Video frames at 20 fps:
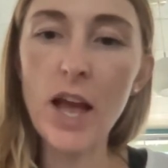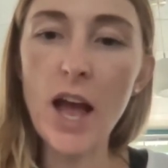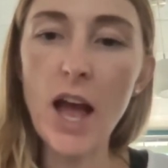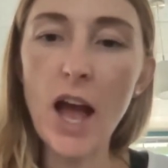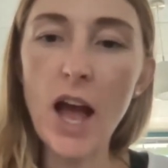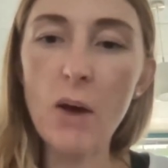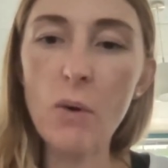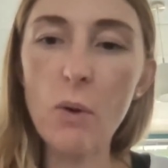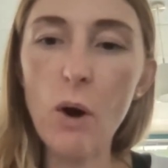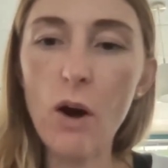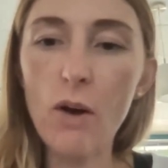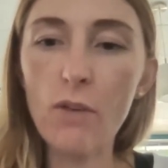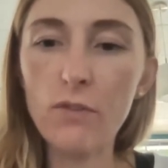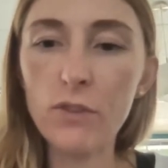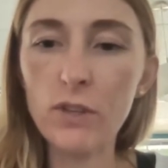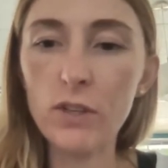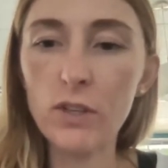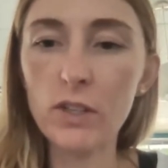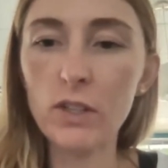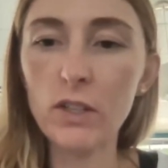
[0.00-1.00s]
how
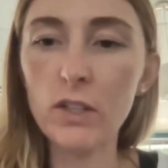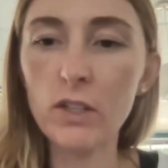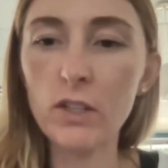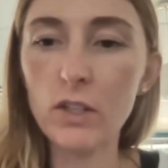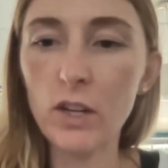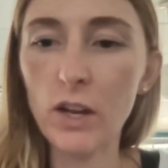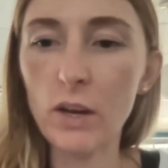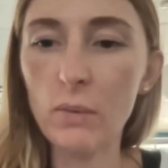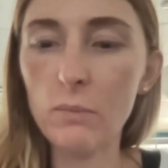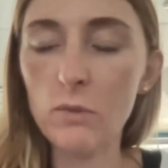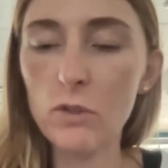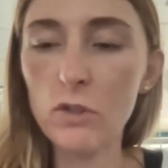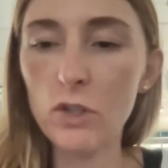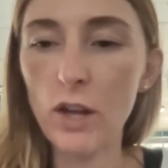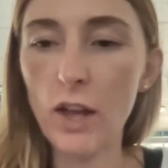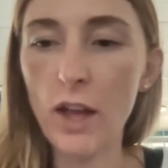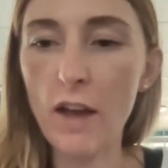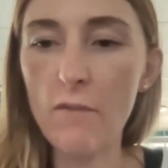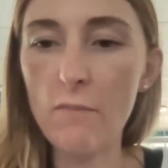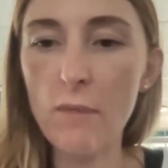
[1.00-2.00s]
often um,
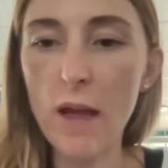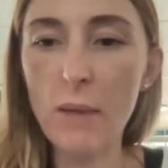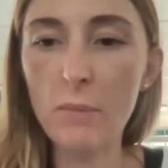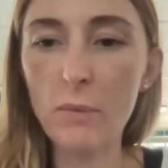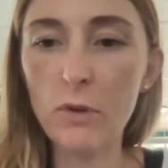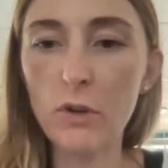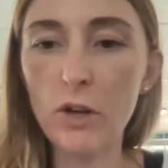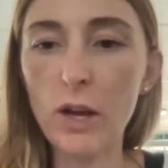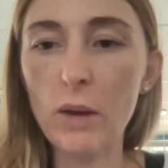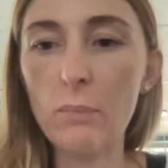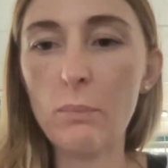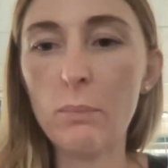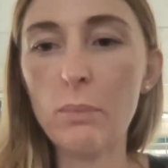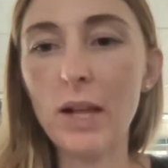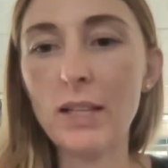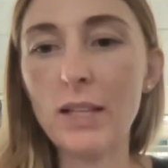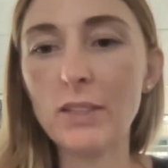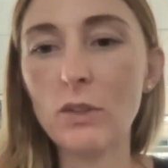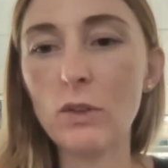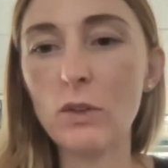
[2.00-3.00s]
should I have mammogram
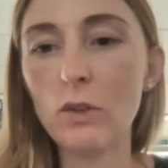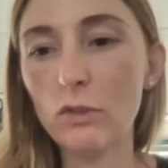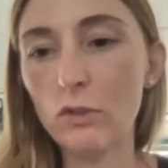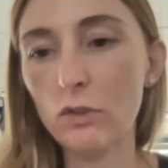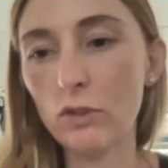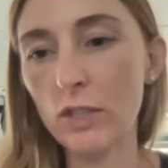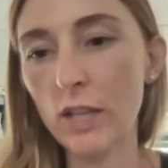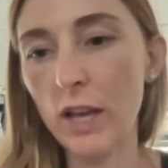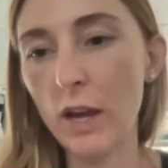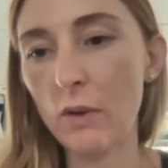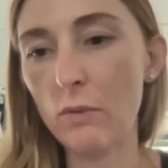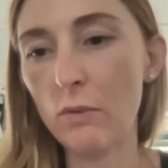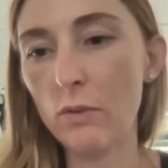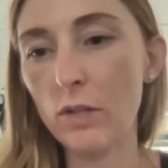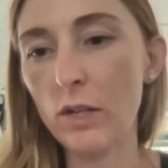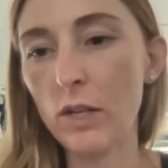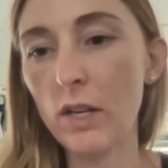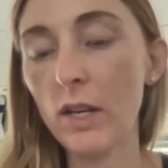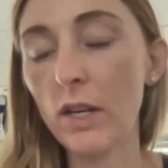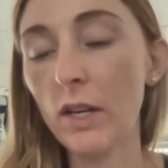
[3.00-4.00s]
plus
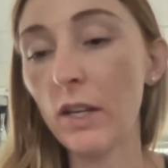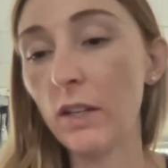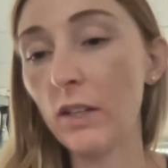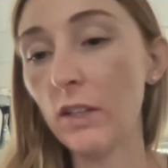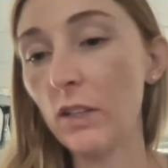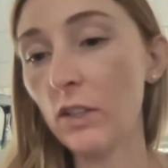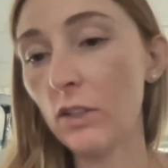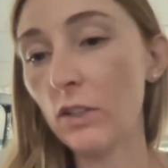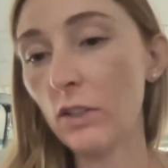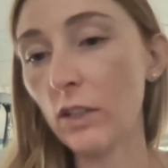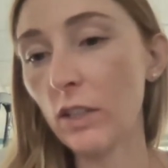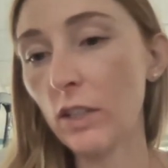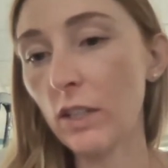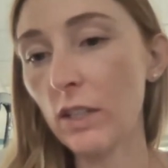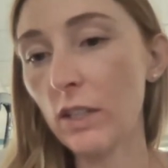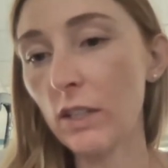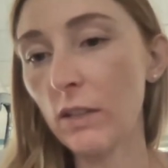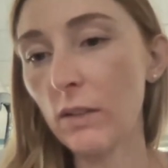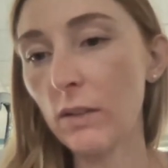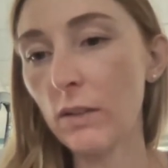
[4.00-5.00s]
ultrasound?
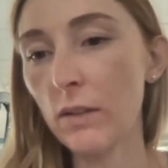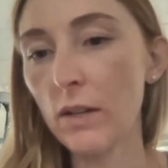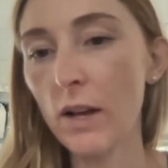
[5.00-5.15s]
Yearly?